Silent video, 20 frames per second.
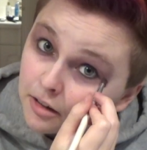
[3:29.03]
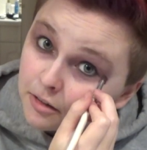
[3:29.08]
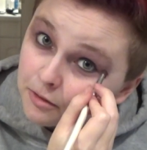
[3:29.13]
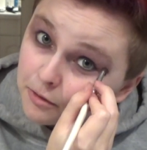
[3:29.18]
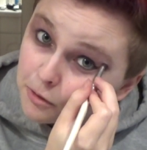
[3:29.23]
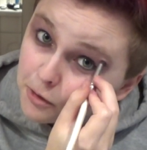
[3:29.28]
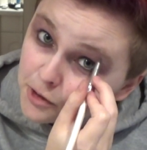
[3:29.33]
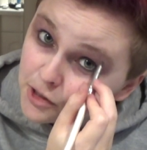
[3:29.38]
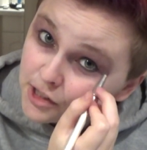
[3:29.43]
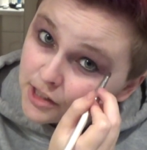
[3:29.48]

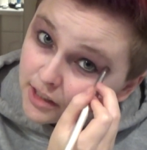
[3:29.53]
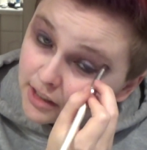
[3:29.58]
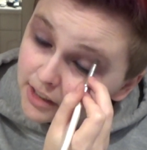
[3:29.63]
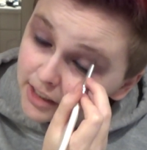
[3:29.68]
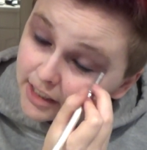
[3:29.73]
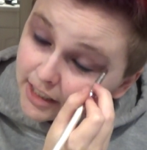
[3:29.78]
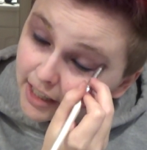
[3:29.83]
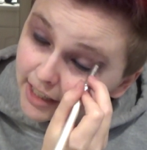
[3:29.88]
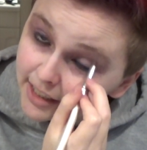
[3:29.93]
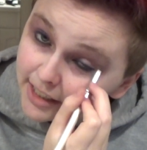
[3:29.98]

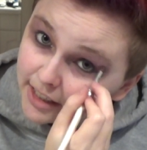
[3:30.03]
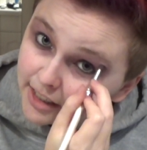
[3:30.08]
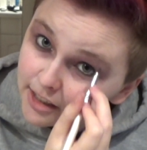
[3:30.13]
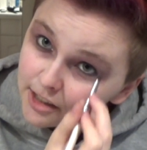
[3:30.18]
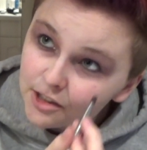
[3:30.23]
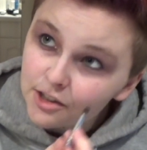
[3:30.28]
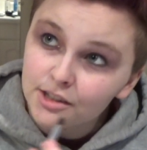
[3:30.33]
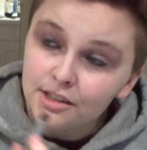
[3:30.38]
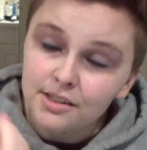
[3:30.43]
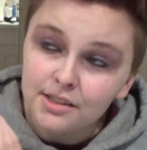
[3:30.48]
Unfortunately, I
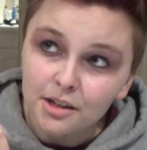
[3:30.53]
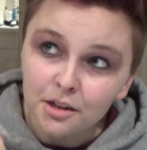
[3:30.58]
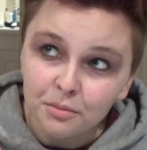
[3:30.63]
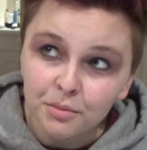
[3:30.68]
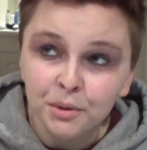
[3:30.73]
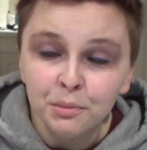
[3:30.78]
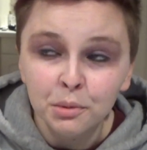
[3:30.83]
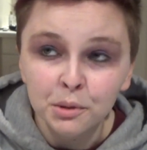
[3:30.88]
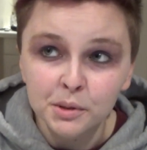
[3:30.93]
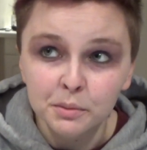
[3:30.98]
can't just suck
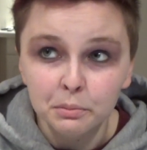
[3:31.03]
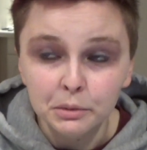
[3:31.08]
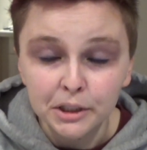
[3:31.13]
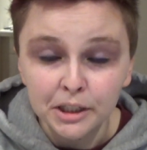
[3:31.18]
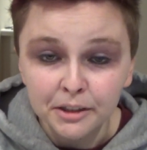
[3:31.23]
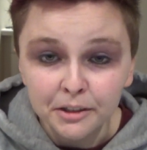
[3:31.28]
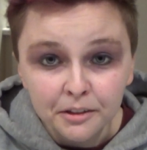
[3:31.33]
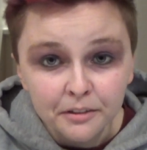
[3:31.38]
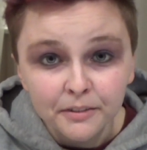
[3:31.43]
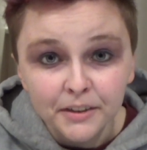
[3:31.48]
people's
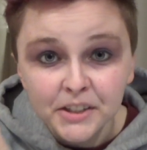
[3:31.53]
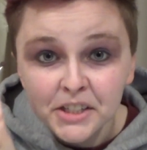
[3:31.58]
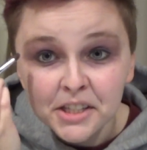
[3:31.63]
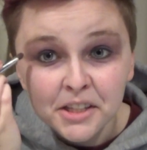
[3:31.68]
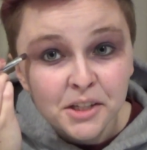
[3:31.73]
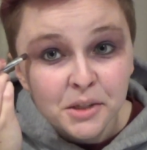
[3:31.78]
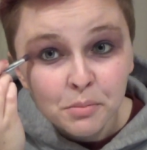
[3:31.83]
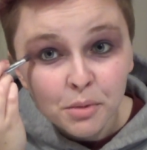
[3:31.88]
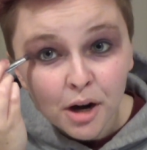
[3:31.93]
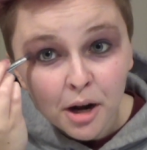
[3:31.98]
blood to fix
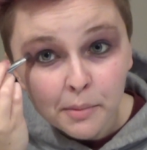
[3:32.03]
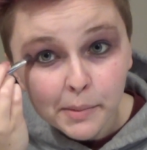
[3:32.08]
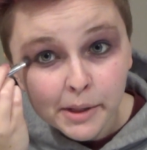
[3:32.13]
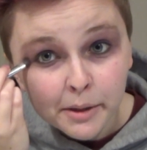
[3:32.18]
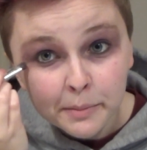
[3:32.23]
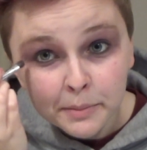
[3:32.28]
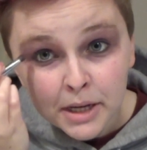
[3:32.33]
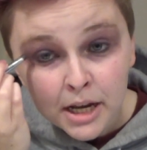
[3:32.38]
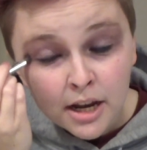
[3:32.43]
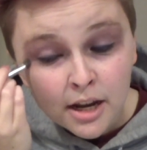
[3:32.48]
this
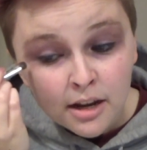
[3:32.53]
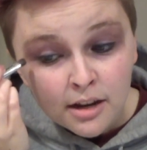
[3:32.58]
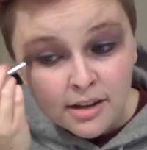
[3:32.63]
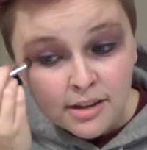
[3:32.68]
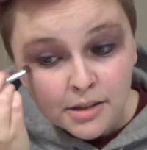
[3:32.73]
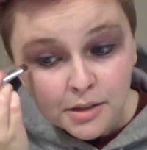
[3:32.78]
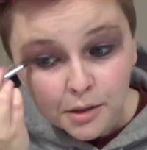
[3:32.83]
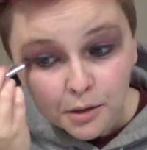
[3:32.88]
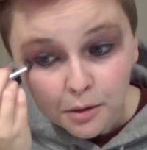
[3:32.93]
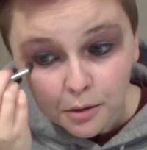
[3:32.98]
problem,
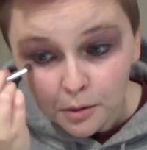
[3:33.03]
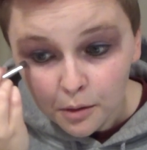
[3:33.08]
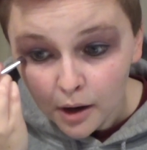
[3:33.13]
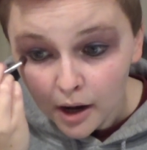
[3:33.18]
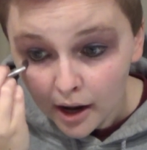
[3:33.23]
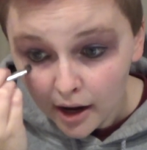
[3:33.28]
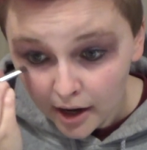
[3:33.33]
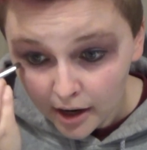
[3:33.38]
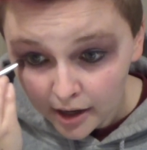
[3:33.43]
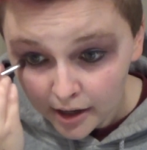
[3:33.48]

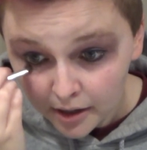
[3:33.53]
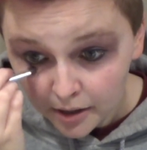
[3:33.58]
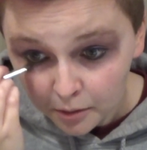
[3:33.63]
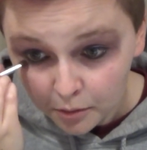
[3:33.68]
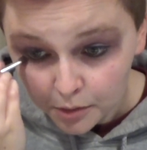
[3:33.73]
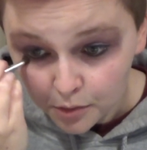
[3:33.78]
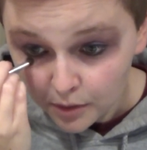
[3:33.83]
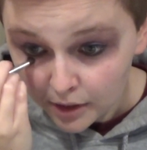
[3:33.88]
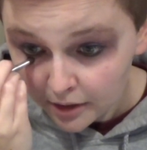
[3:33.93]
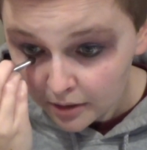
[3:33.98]
so I
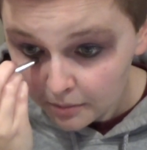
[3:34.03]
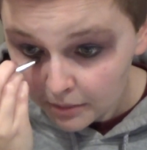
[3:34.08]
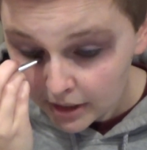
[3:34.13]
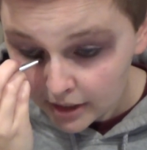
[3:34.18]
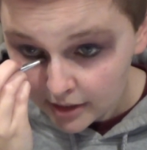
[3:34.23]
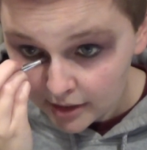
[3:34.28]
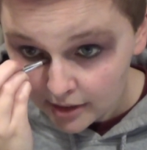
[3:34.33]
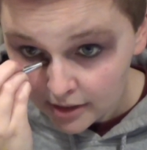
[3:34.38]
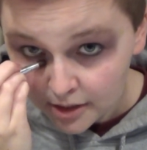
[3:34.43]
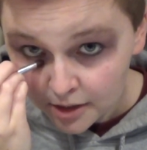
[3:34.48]
was
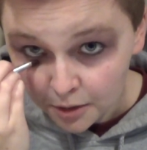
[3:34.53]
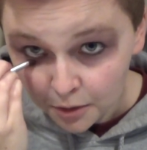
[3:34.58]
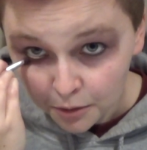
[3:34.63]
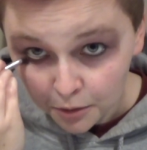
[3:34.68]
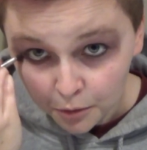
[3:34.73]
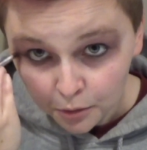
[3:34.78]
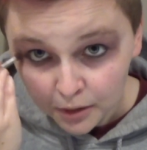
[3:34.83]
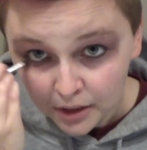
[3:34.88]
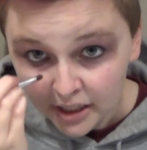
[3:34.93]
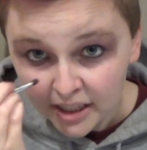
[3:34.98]
recommended
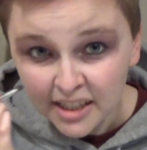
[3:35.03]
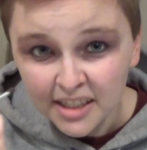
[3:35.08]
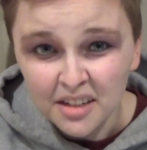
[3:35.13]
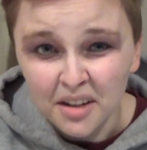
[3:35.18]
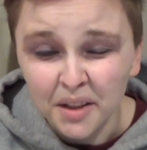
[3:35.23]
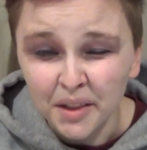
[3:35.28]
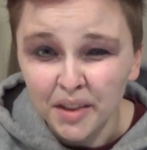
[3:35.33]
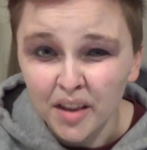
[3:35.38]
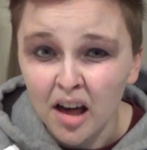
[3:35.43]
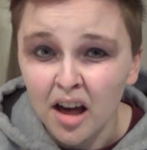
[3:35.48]
to eat
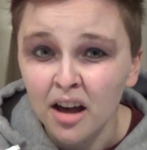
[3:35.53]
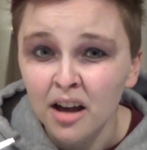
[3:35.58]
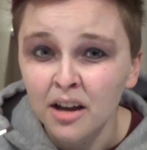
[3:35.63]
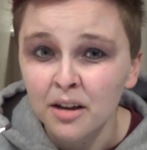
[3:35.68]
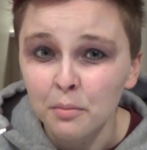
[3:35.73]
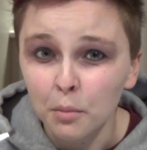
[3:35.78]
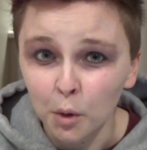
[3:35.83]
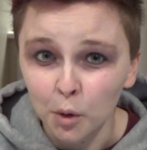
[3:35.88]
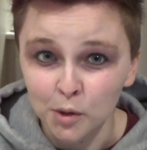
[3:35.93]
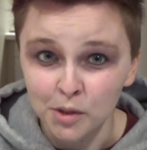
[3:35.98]
a
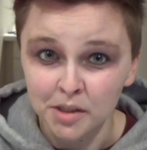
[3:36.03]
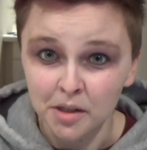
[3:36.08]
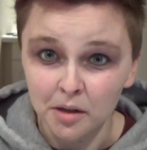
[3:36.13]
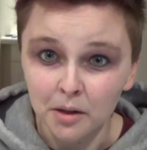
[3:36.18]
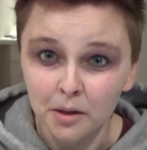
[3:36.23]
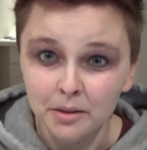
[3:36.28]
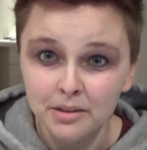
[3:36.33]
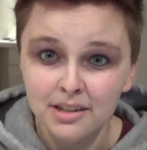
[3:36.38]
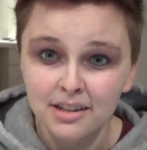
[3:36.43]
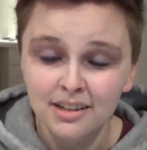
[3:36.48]
lot more
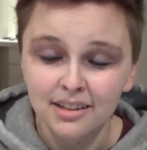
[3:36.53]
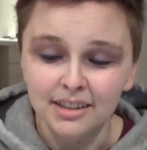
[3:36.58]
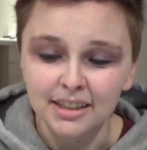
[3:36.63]
salt.